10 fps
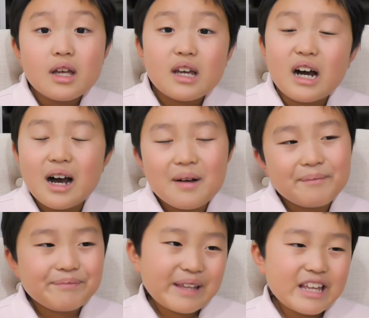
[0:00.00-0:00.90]

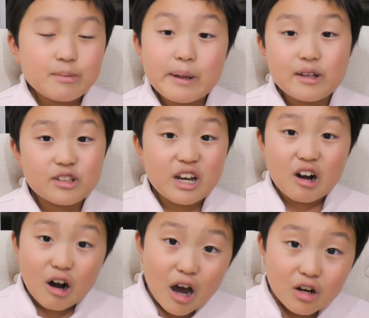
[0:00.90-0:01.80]
Um, it's because they
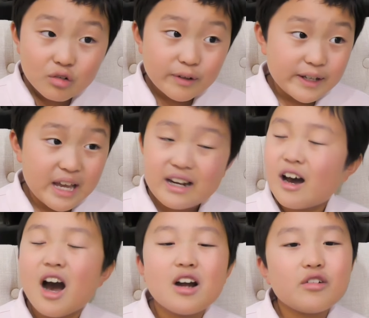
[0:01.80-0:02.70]
are hungry, and
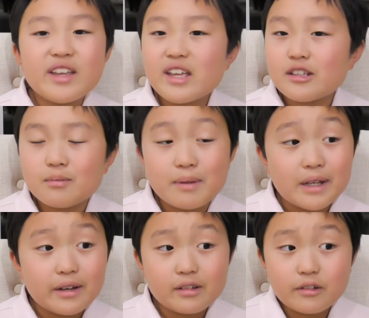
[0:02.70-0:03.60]
hungry isn't
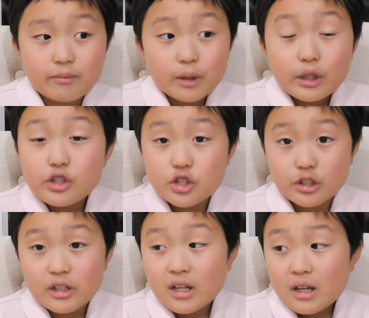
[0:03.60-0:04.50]
because of
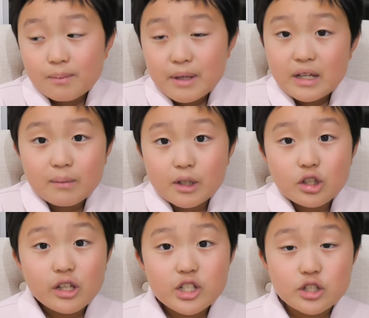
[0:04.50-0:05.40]
malicious, being
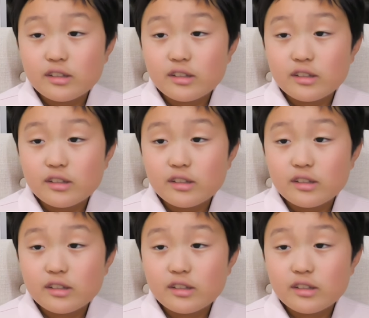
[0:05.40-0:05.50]
malicious.